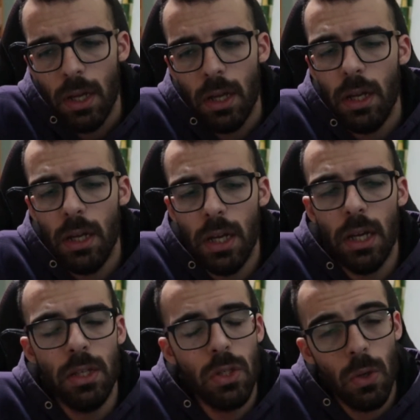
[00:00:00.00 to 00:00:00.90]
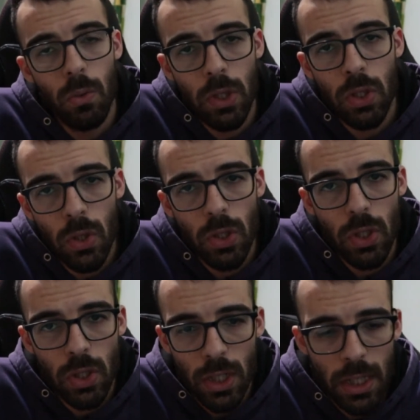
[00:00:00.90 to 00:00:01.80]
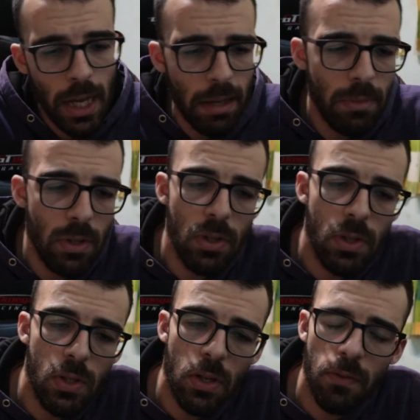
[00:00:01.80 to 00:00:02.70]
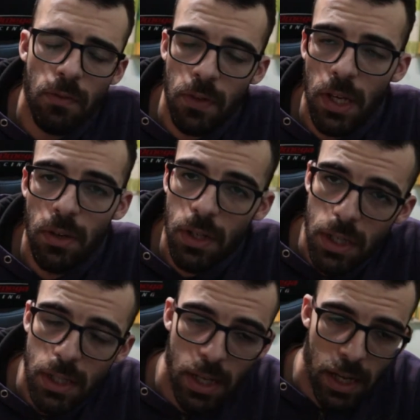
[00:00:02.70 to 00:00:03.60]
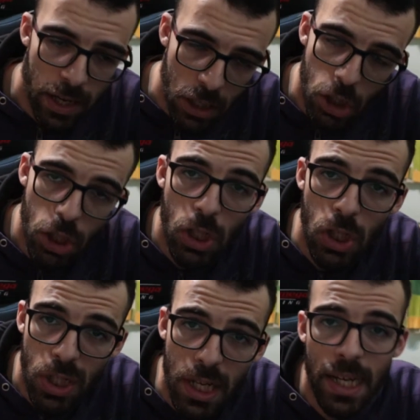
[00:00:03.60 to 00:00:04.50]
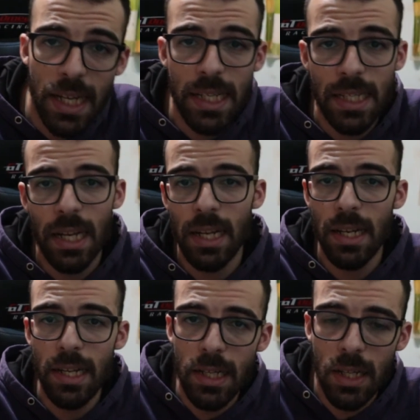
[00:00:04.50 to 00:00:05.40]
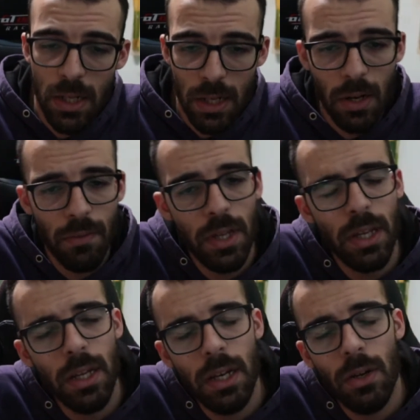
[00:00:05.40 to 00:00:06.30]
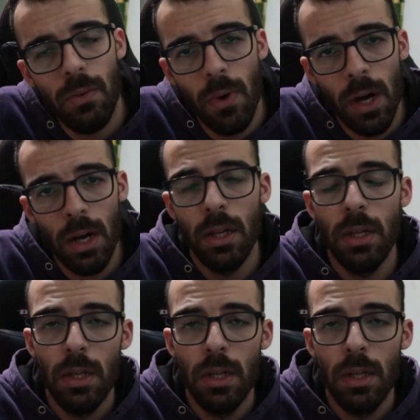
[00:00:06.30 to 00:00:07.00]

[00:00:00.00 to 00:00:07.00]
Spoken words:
And so we start to see Hampton's various actions as leader of the Illinois